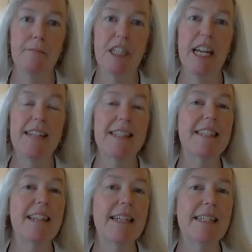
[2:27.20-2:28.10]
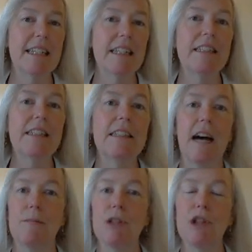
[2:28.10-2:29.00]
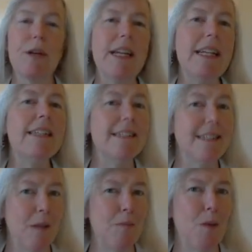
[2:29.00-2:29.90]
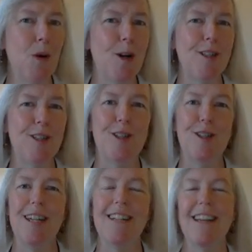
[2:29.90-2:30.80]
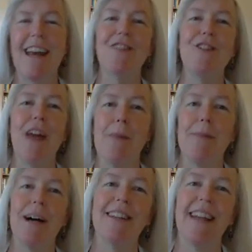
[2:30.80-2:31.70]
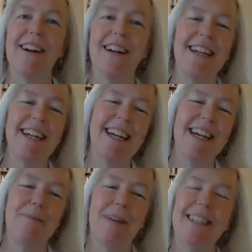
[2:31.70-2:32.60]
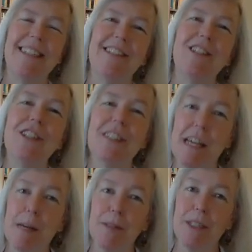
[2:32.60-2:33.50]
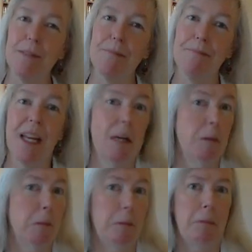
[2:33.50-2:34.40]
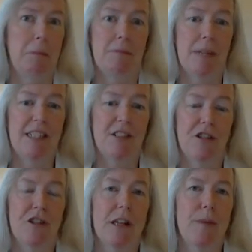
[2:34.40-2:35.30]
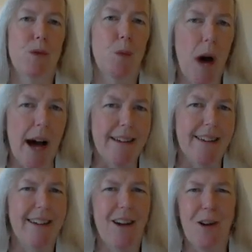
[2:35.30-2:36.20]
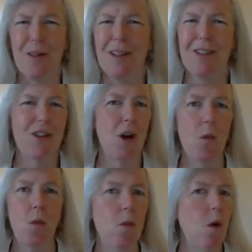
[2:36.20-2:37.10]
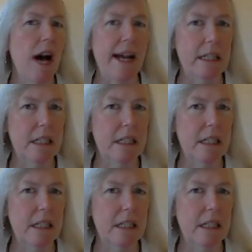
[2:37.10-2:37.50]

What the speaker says: She has this nice little screened-in sun porch so she can take her nap out there. My sister sleeps. My sister sleeps what? No, there's no what.